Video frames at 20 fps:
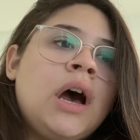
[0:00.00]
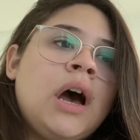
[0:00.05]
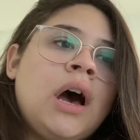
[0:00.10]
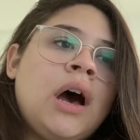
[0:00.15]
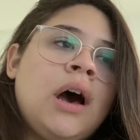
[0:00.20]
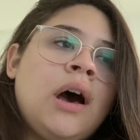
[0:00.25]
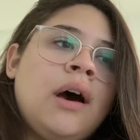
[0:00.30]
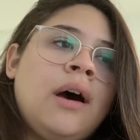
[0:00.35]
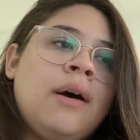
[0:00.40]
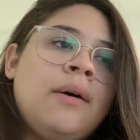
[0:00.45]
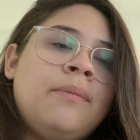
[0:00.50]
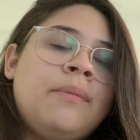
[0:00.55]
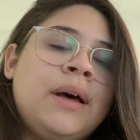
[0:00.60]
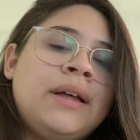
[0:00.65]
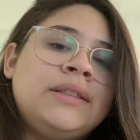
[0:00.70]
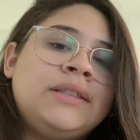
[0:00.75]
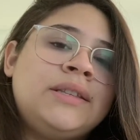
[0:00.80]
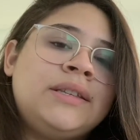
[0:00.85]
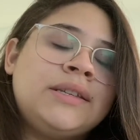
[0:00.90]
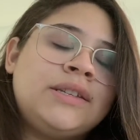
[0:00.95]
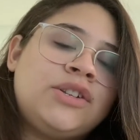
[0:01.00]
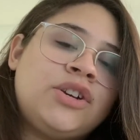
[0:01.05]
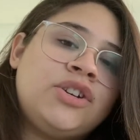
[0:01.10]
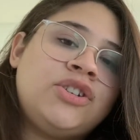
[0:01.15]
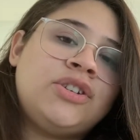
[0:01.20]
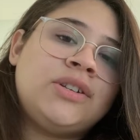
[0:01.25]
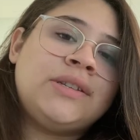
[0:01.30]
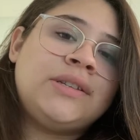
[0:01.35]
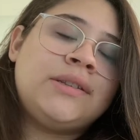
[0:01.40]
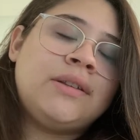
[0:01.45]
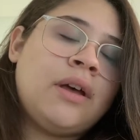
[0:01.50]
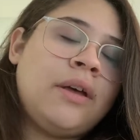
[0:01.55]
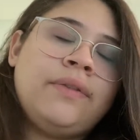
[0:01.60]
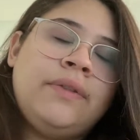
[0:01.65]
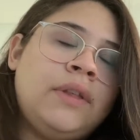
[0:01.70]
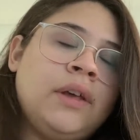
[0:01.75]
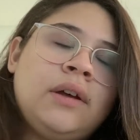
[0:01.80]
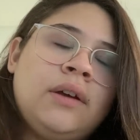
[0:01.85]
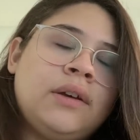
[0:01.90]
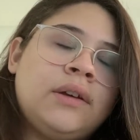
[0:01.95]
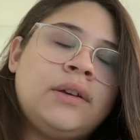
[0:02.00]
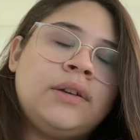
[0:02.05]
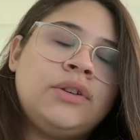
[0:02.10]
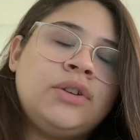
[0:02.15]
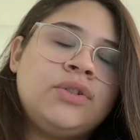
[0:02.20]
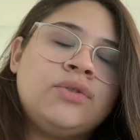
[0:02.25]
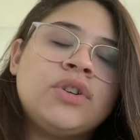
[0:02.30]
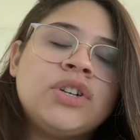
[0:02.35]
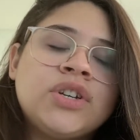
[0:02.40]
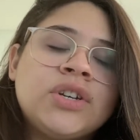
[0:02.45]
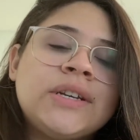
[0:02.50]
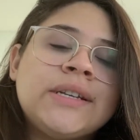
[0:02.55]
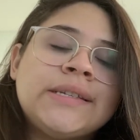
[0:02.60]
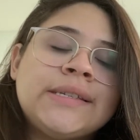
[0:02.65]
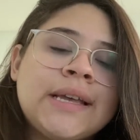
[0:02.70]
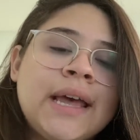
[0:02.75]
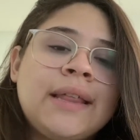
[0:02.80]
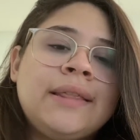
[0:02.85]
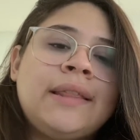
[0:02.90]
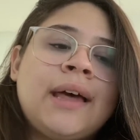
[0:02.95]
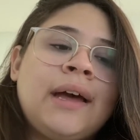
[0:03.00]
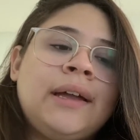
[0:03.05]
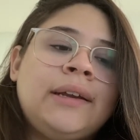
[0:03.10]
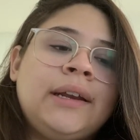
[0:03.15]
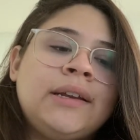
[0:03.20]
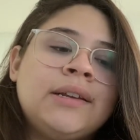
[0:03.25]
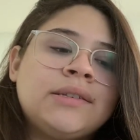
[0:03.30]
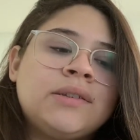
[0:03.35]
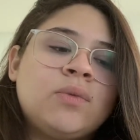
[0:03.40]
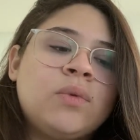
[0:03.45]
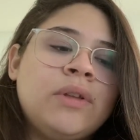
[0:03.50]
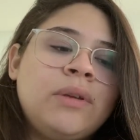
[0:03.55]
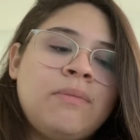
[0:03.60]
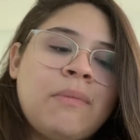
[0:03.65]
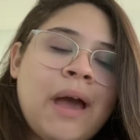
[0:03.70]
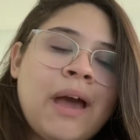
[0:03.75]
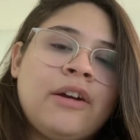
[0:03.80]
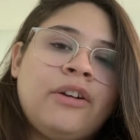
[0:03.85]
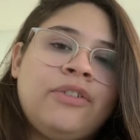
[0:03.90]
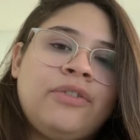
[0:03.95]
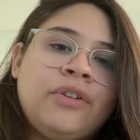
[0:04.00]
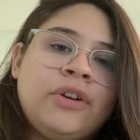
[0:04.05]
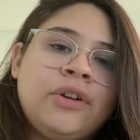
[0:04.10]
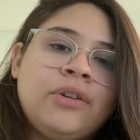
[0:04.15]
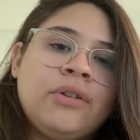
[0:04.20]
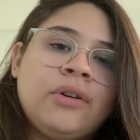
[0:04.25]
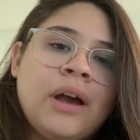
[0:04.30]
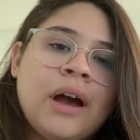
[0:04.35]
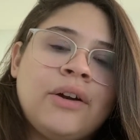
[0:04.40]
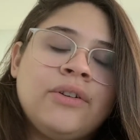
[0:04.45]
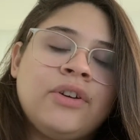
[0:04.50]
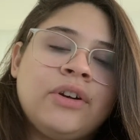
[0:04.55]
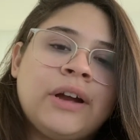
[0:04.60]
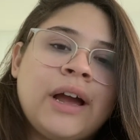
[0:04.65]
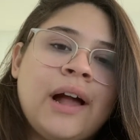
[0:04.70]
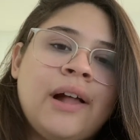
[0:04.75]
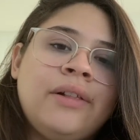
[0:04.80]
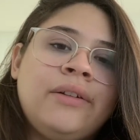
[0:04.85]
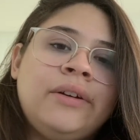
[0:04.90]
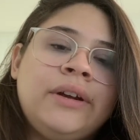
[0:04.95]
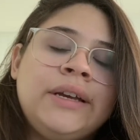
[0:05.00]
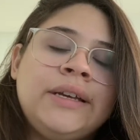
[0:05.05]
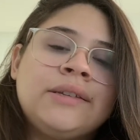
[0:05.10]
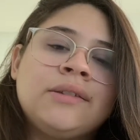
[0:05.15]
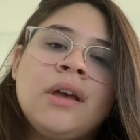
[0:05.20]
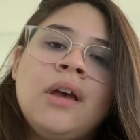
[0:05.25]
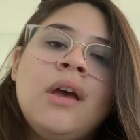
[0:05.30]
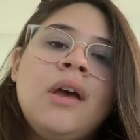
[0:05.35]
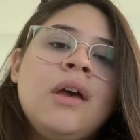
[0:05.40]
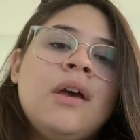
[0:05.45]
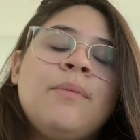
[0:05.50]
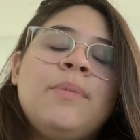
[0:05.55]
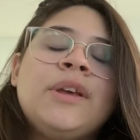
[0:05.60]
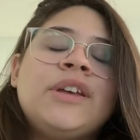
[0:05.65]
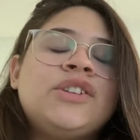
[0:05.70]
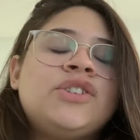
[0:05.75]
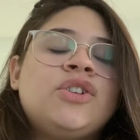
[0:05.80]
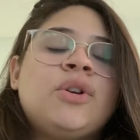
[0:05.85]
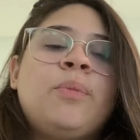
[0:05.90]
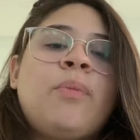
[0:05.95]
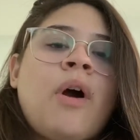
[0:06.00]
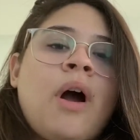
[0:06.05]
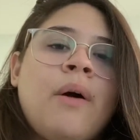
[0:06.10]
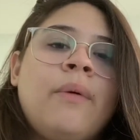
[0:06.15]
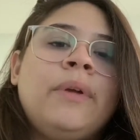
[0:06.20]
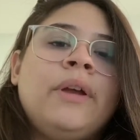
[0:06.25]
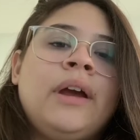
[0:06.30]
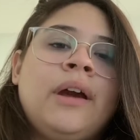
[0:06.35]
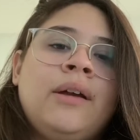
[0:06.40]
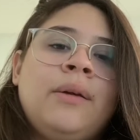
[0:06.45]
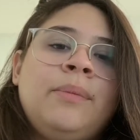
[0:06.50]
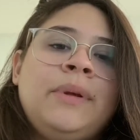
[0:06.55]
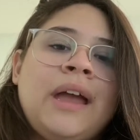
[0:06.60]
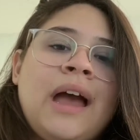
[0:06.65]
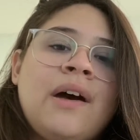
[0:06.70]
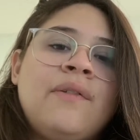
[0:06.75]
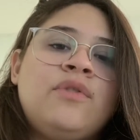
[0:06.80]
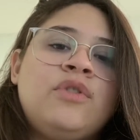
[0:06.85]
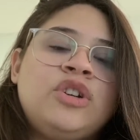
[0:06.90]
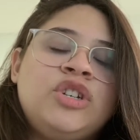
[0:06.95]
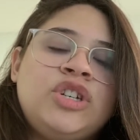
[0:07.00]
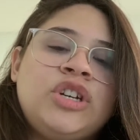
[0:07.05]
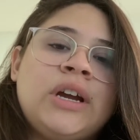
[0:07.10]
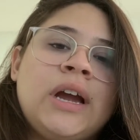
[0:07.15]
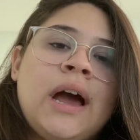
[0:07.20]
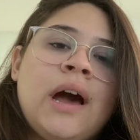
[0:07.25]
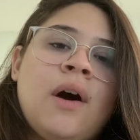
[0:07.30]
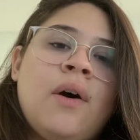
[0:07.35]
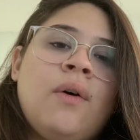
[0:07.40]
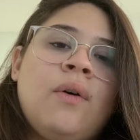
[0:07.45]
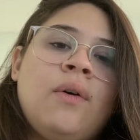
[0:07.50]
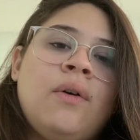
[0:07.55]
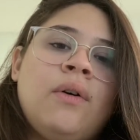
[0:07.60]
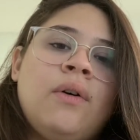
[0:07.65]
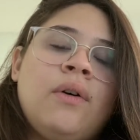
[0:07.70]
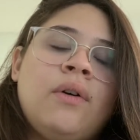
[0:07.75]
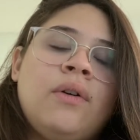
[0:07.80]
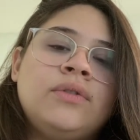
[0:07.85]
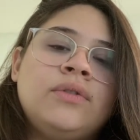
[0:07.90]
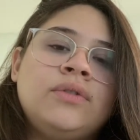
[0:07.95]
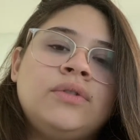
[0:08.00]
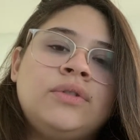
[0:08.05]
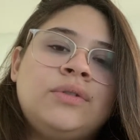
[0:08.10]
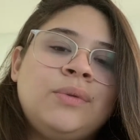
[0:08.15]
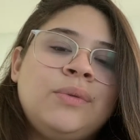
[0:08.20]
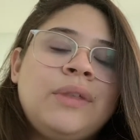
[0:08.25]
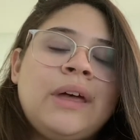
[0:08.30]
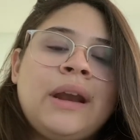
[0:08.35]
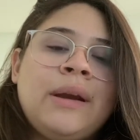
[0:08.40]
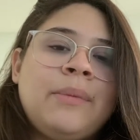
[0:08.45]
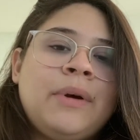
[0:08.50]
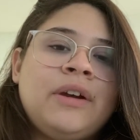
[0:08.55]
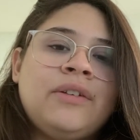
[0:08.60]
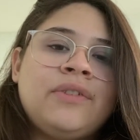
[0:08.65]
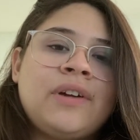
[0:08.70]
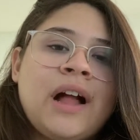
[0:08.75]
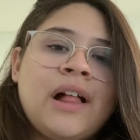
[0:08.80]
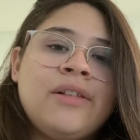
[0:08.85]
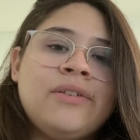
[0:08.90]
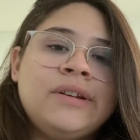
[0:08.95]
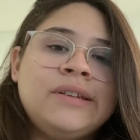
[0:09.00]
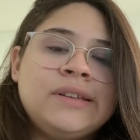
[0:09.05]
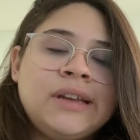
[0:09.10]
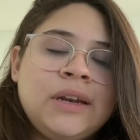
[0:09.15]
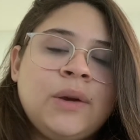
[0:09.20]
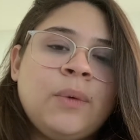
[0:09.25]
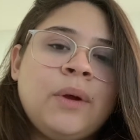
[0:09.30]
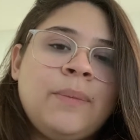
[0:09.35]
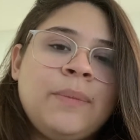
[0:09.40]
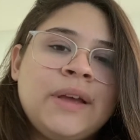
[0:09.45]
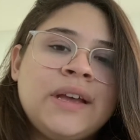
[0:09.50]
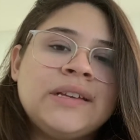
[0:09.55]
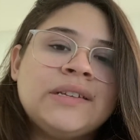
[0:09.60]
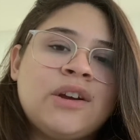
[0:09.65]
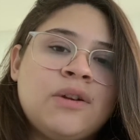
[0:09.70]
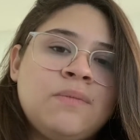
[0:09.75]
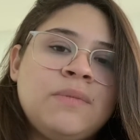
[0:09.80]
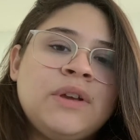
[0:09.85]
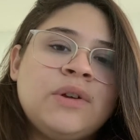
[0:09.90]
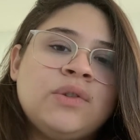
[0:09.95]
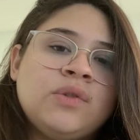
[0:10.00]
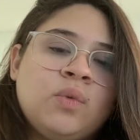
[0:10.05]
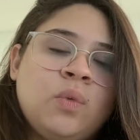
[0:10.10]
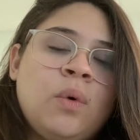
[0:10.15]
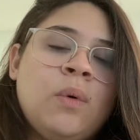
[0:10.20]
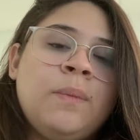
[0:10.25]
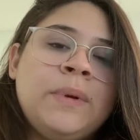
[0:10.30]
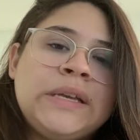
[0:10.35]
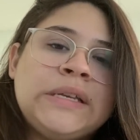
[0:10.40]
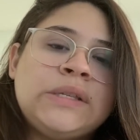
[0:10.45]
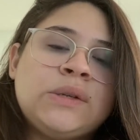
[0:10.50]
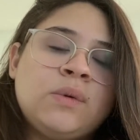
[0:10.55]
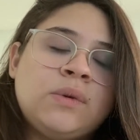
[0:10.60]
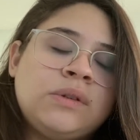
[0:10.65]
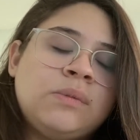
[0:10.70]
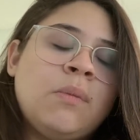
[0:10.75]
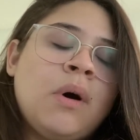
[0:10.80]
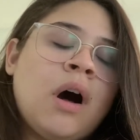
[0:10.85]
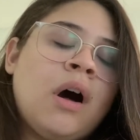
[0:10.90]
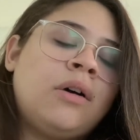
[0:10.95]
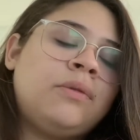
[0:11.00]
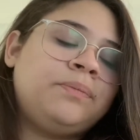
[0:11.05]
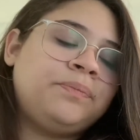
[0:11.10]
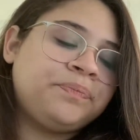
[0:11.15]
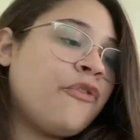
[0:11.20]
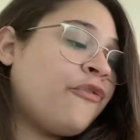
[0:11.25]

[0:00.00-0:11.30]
The nutritionist said that it doesn't really matter for you to count your calories, because you're probably going to be averaging out to that amount of calories anyway, because our meals will be so small.